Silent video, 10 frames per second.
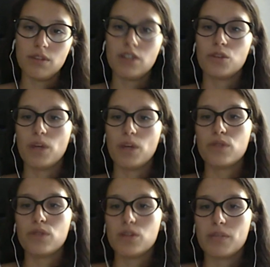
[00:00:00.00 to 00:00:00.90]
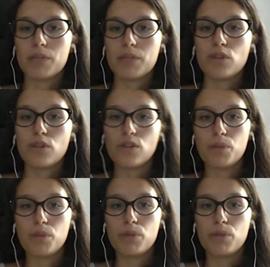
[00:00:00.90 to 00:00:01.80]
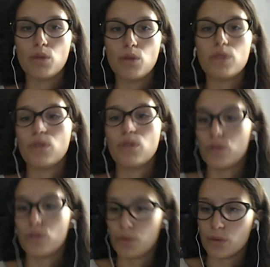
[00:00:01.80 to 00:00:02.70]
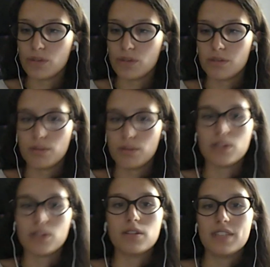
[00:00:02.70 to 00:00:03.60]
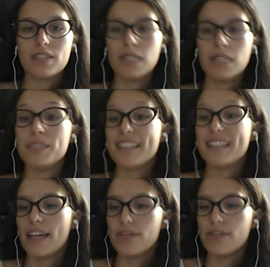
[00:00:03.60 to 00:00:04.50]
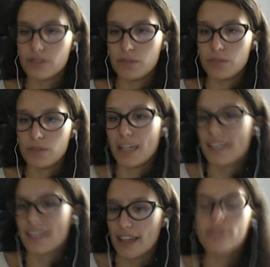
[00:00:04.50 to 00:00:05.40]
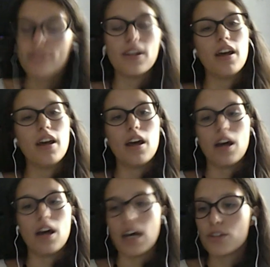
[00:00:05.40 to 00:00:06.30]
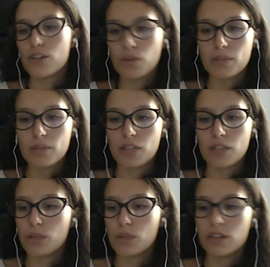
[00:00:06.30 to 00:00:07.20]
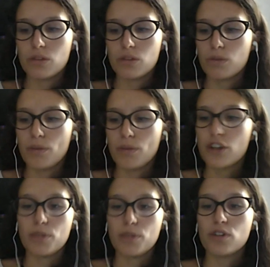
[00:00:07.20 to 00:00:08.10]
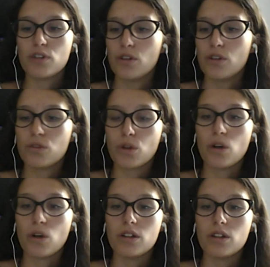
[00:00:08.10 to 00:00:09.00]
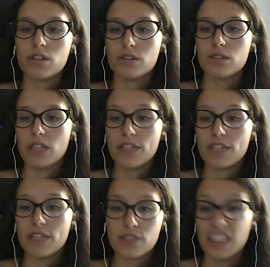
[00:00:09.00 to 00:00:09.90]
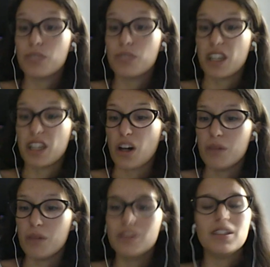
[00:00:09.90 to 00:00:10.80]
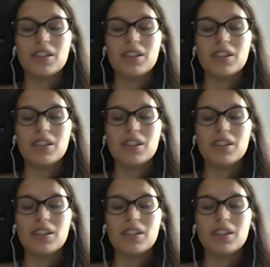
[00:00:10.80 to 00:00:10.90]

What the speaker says: So we have to assume that most of the people will follow the rules, but still be safe, play safe. Assume that when you push a button to call a lift, it will come.